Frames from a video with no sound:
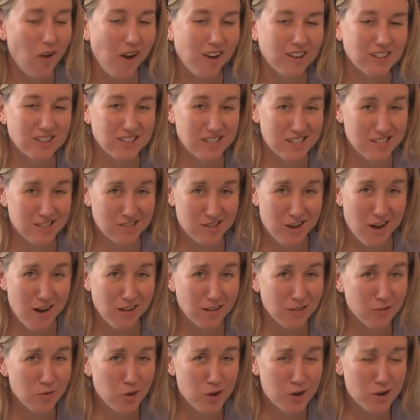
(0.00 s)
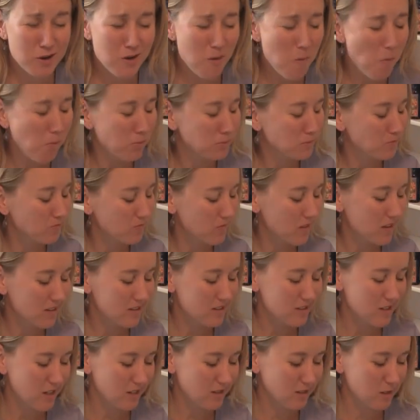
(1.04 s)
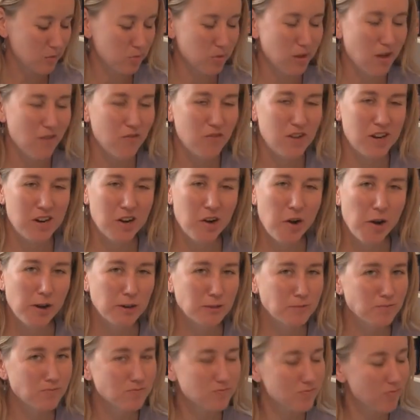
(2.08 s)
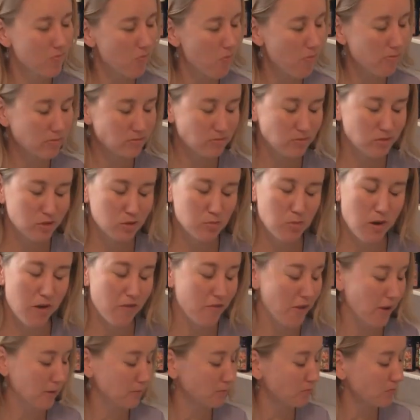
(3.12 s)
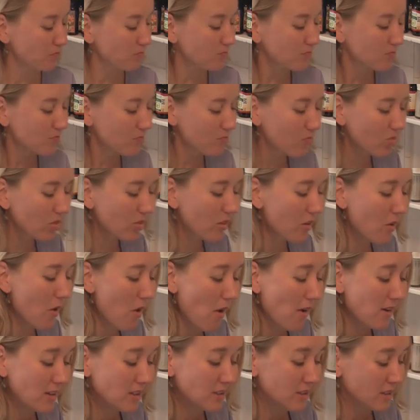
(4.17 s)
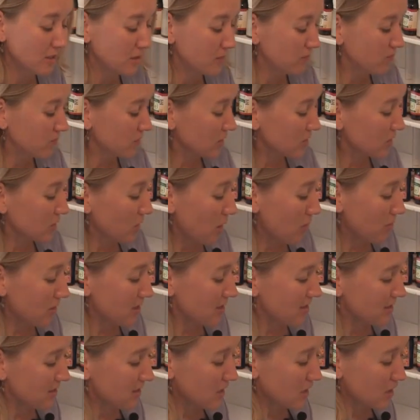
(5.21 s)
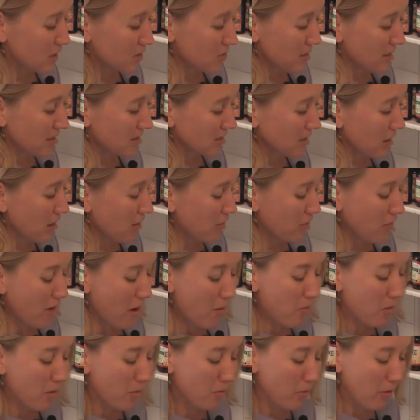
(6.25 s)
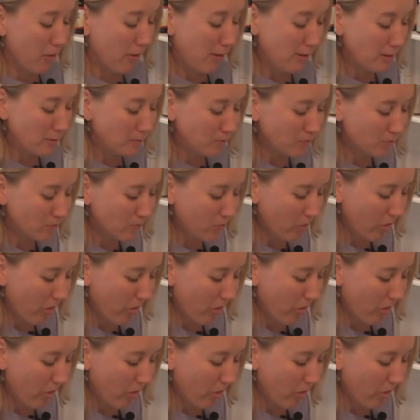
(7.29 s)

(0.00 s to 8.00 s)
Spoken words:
I can taste the olive oil. I can taste the plum vinegar. It's perfect. So I'm going to dish myself up a bowl.